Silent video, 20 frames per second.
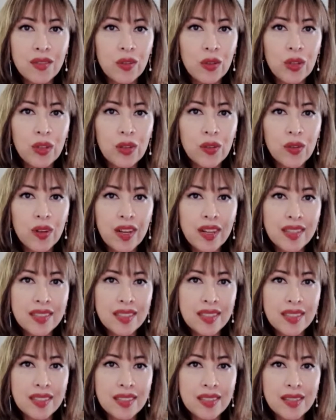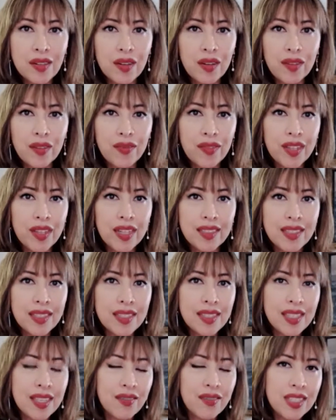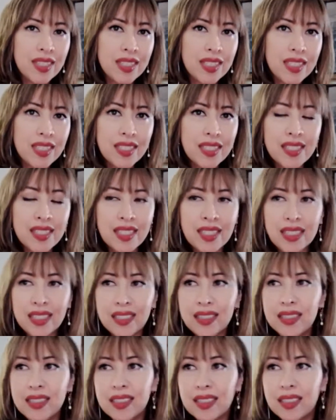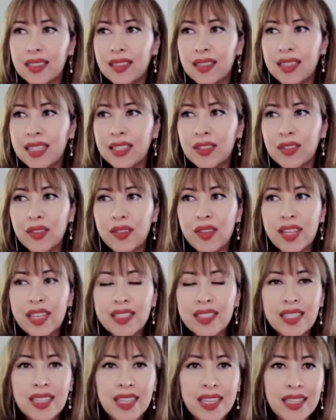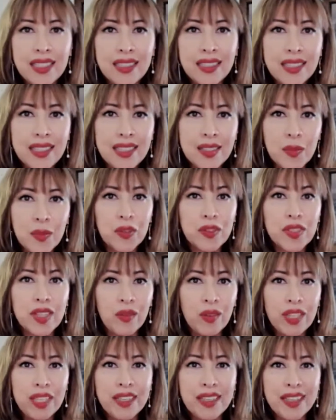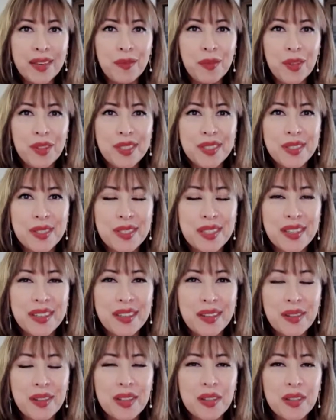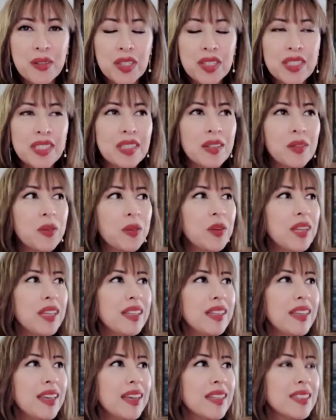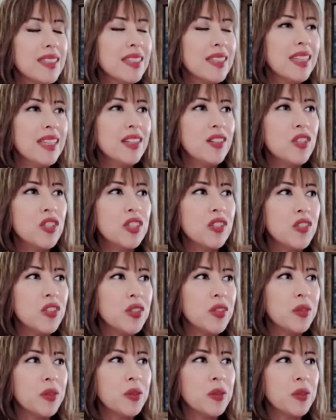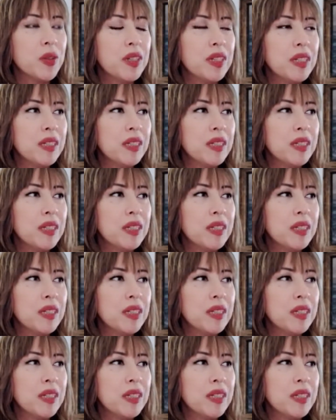oil crises of the 1970s and later the 1980s, because I only came to this studying oil and gas and energy in general